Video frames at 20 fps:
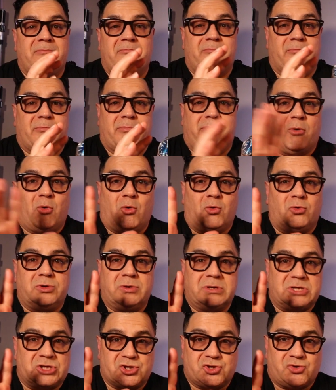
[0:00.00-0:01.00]

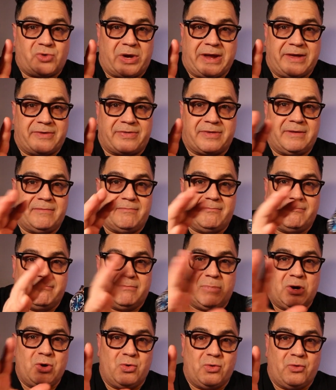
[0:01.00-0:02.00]
bold strength
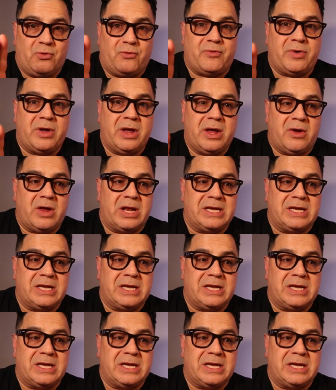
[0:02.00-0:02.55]
move,